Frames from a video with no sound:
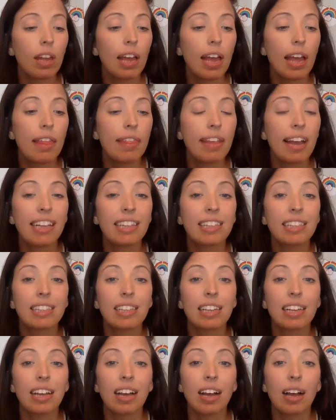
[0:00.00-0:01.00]
And
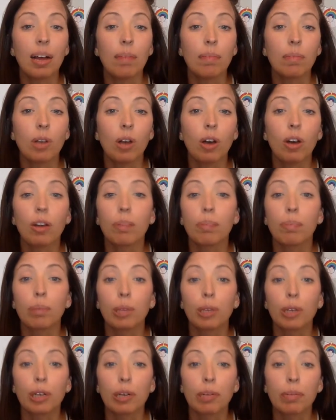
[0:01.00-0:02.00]
that's called a
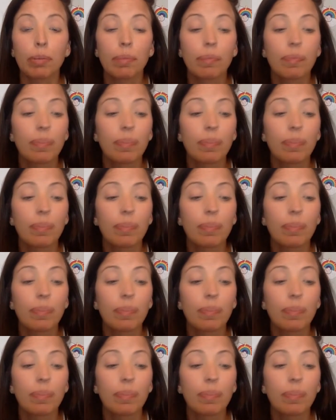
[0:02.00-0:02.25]
blurb.